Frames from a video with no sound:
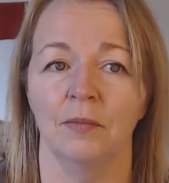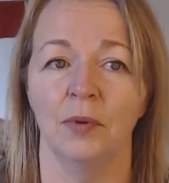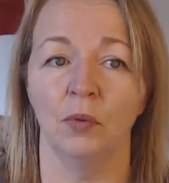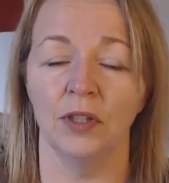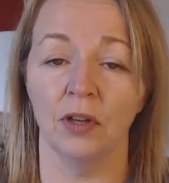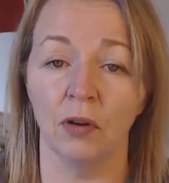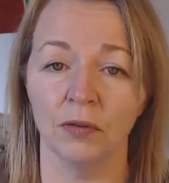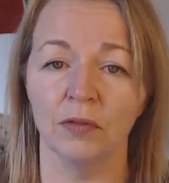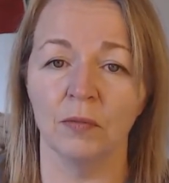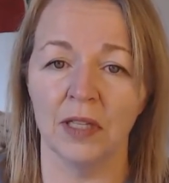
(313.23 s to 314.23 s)
But what it
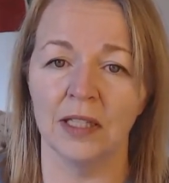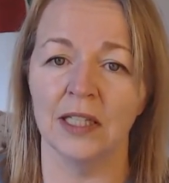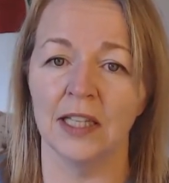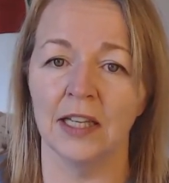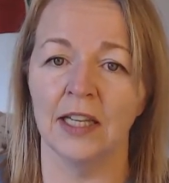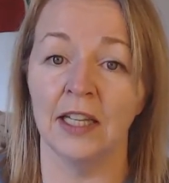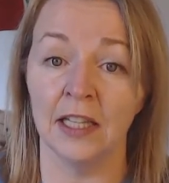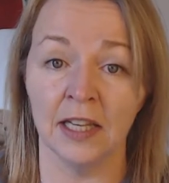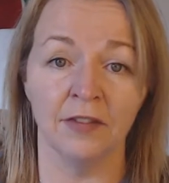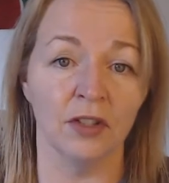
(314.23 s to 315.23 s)
also means is that he
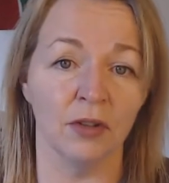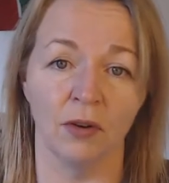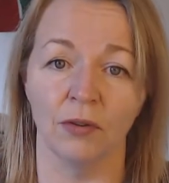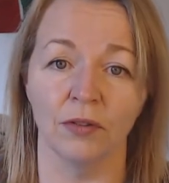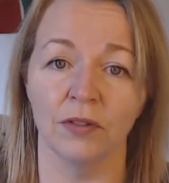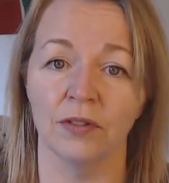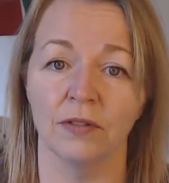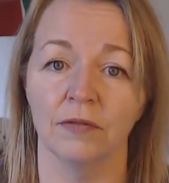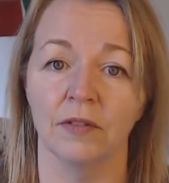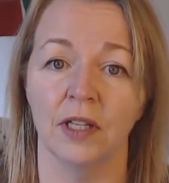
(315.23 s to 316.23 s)
never talks,
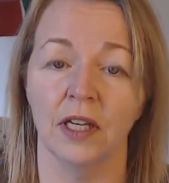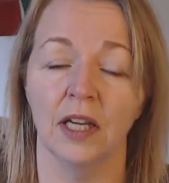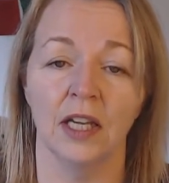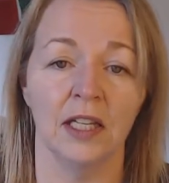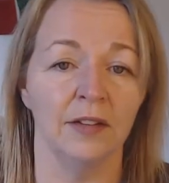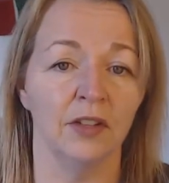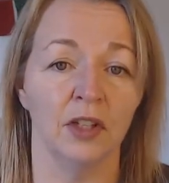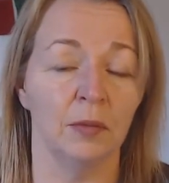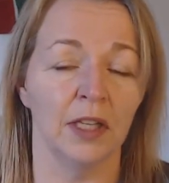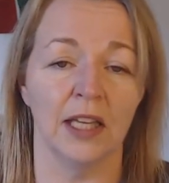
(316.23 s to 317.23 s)
he never
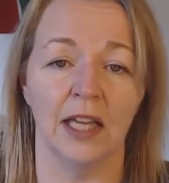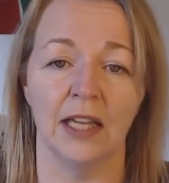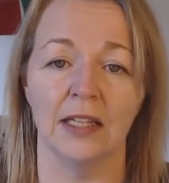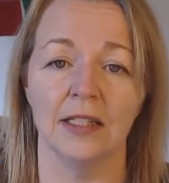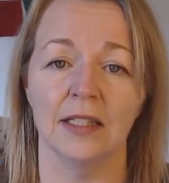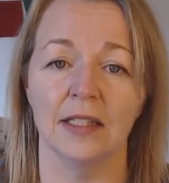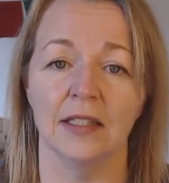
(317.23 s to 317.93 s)
communicates,